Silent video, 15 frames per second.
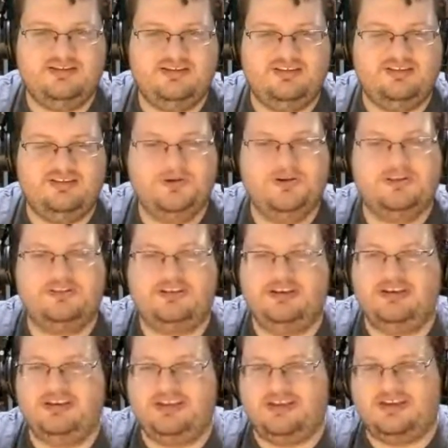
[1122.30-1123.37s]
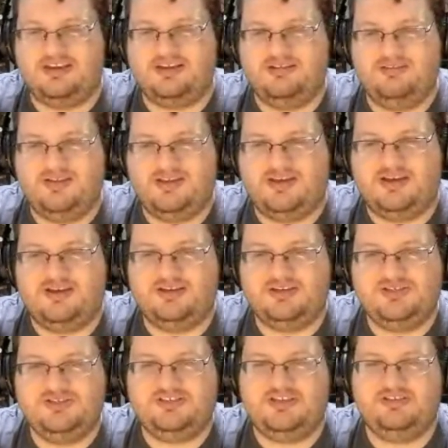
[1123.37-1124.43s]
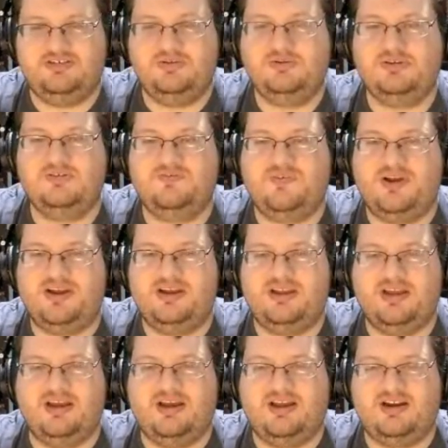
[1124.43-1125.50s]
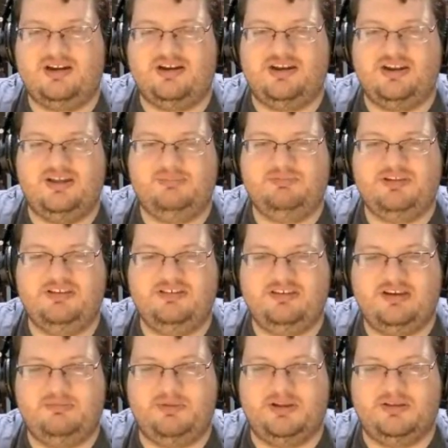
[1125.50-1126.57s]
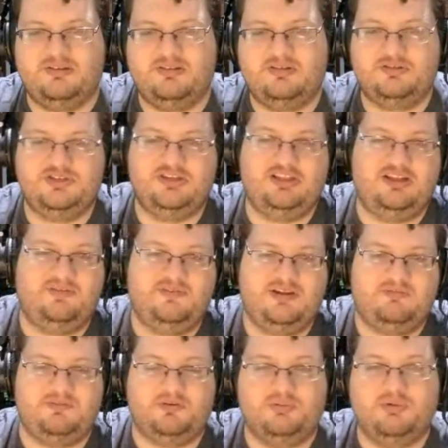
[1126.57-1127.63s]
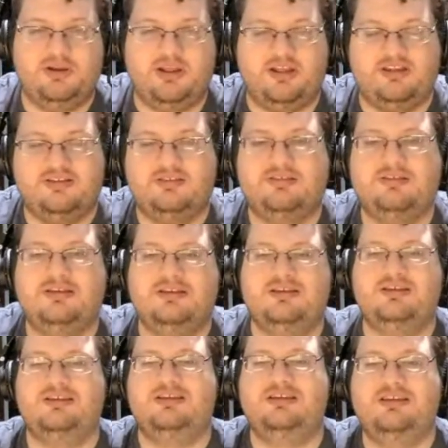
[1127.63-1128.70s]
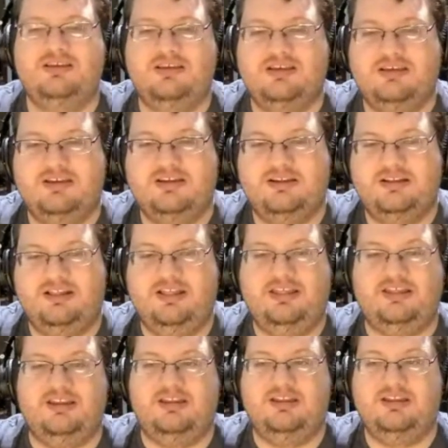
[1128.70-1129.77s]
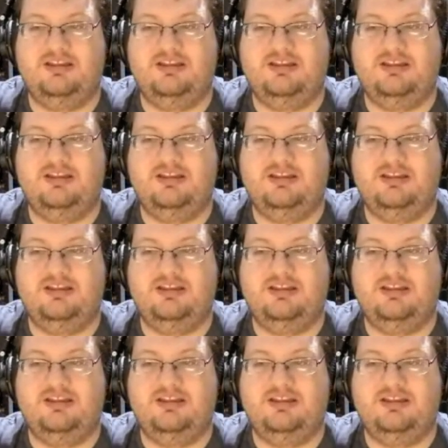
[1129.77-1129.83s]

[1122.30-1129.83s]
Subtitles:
experience in India. She says, "Who can find God on an empty stomach?" So she left after 3 days. Lily,